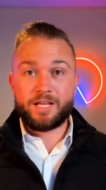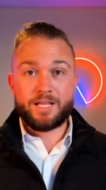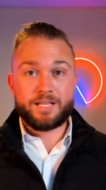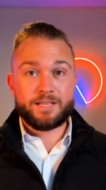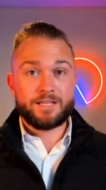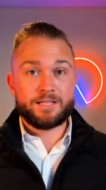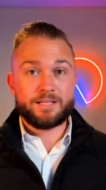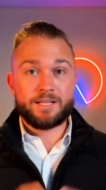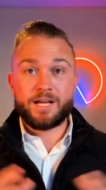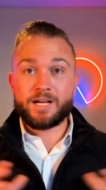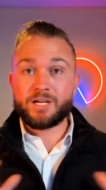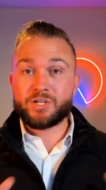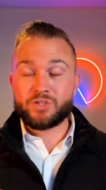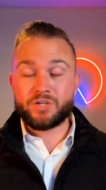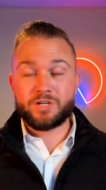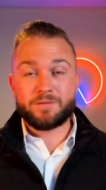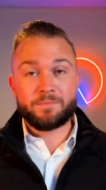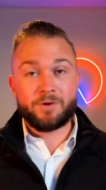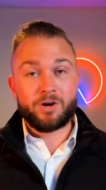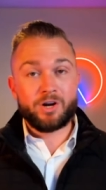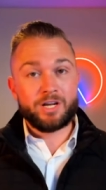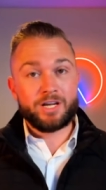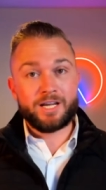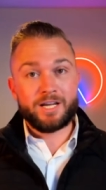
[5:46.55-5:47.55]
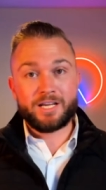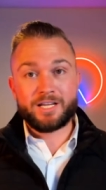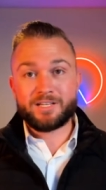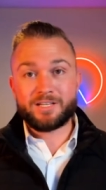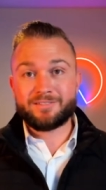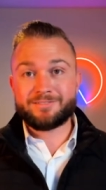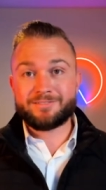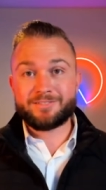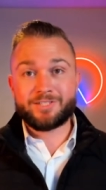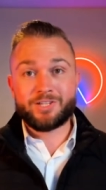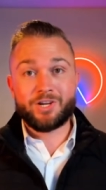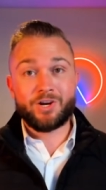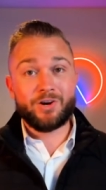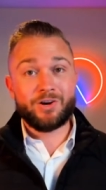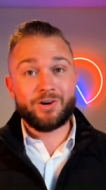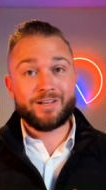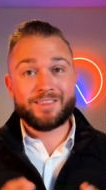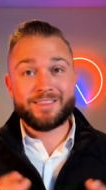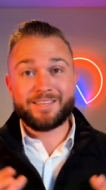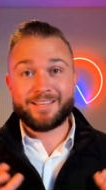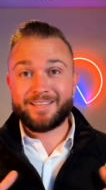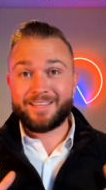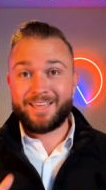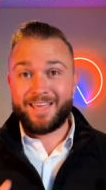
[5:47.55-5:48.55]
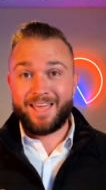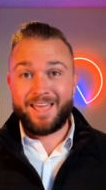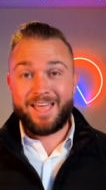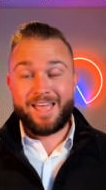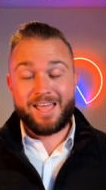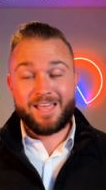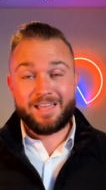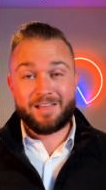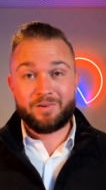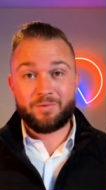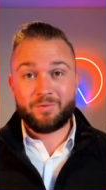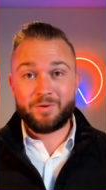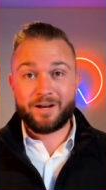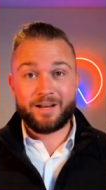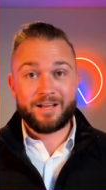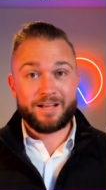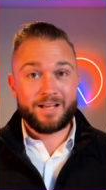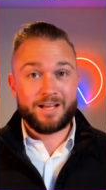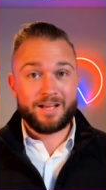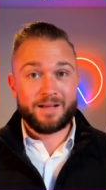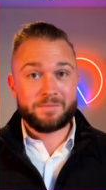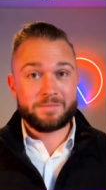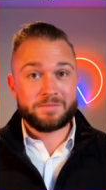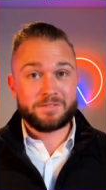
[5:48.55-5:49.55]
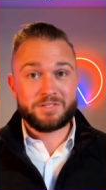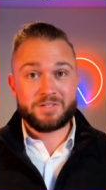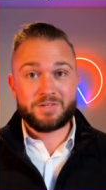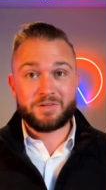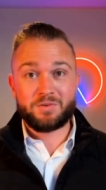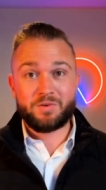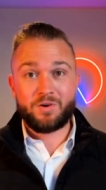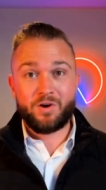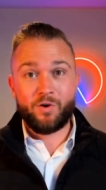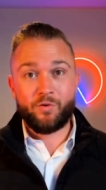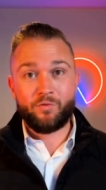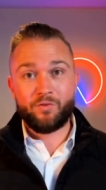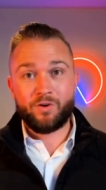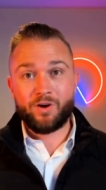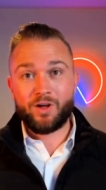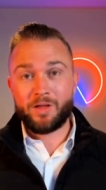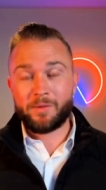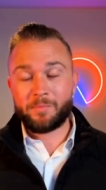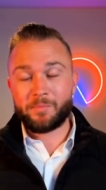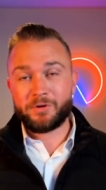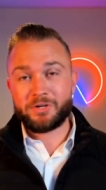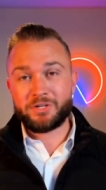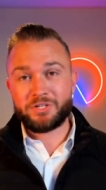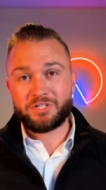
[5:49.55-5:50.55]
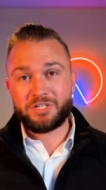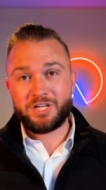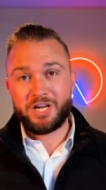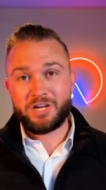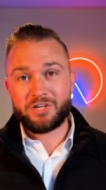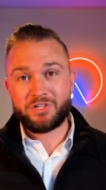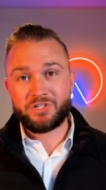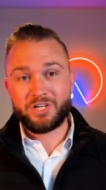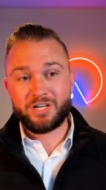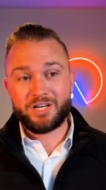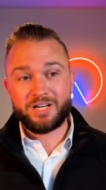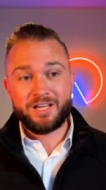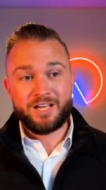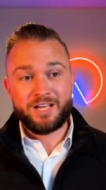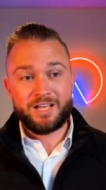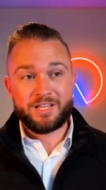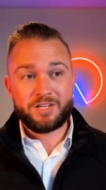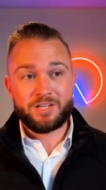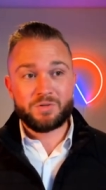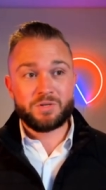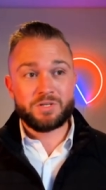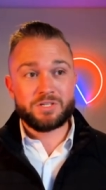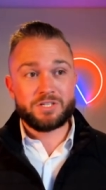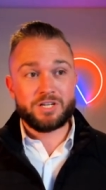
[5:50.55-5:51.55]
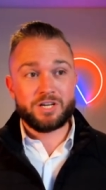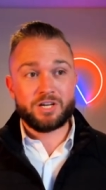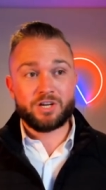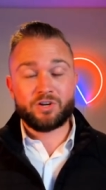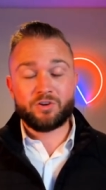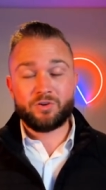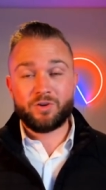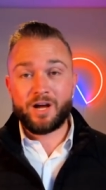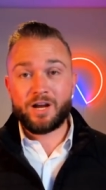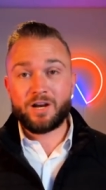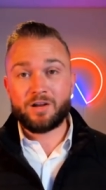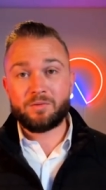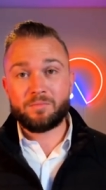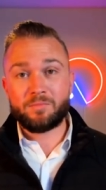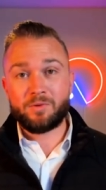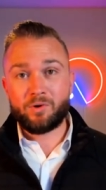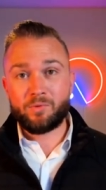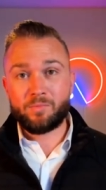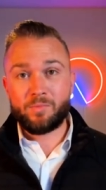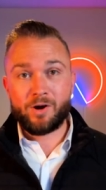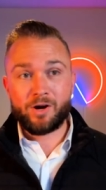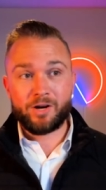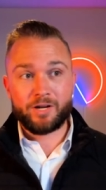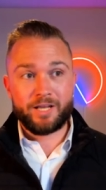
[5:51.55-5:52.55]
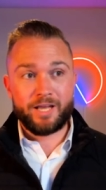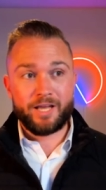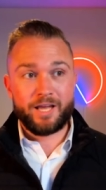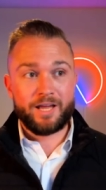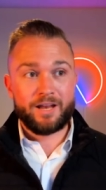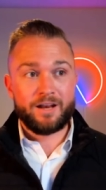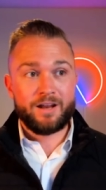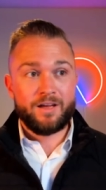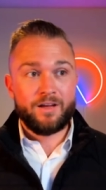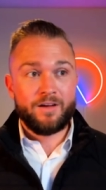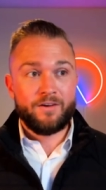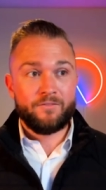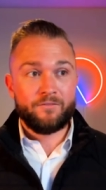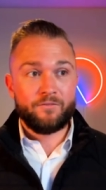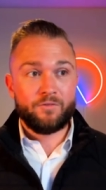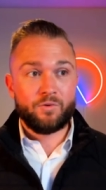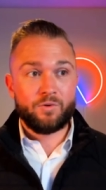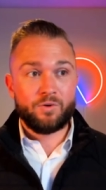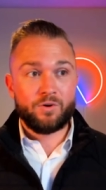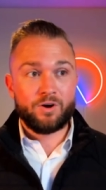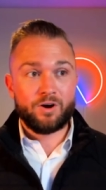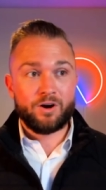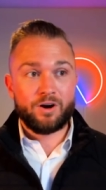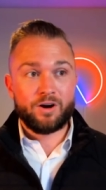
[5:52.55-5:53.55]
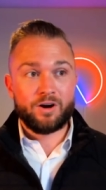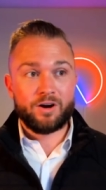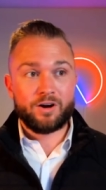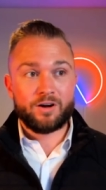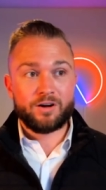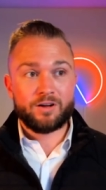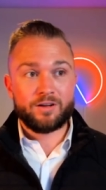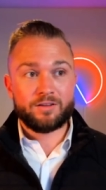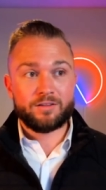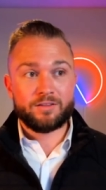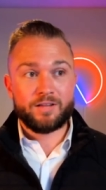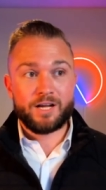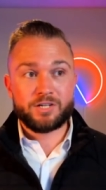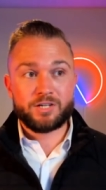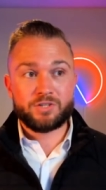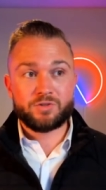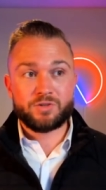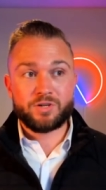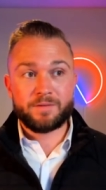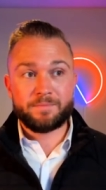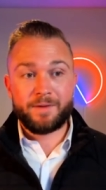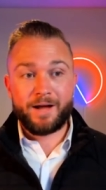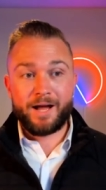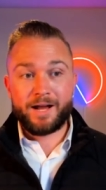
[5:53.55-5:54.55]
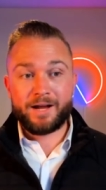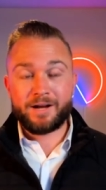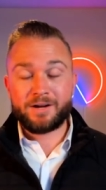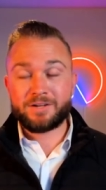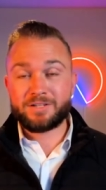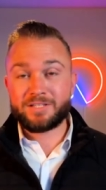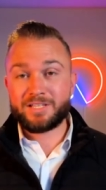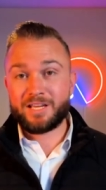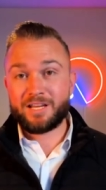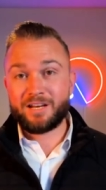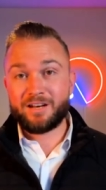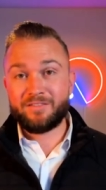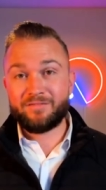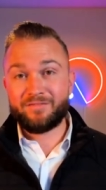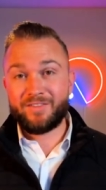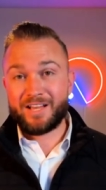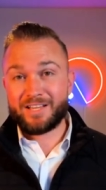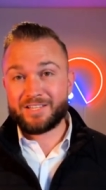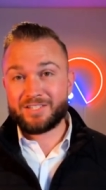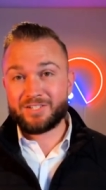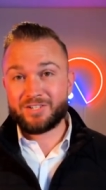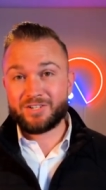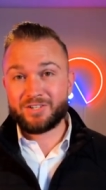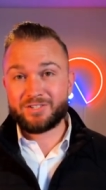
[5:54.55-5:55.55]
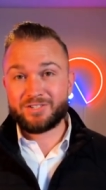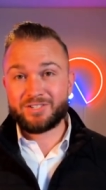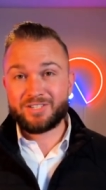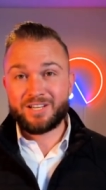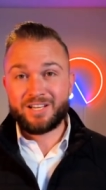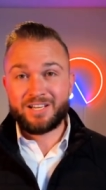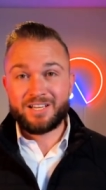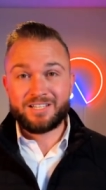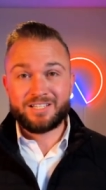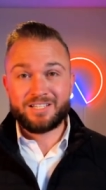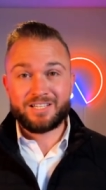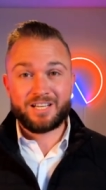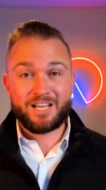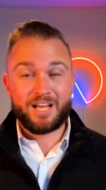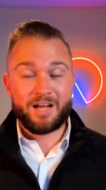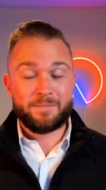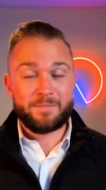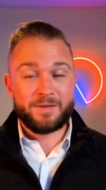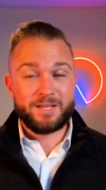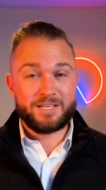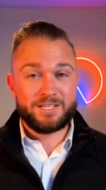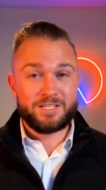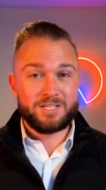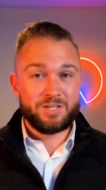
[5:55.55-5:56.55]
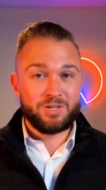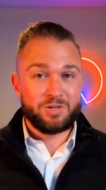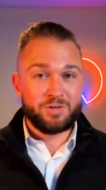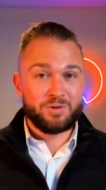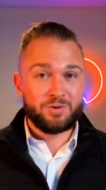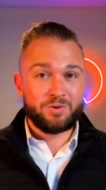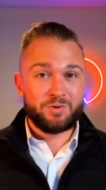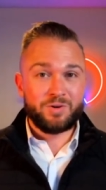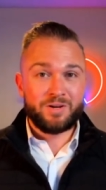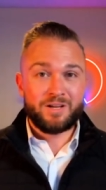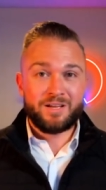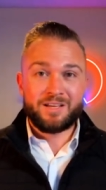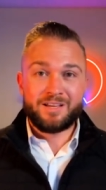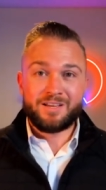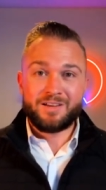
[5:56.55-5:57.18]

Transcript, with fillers: The luxury market took the cake when it comes to overall appreciation. This was an incredible market for luxury buyers and investors to come into.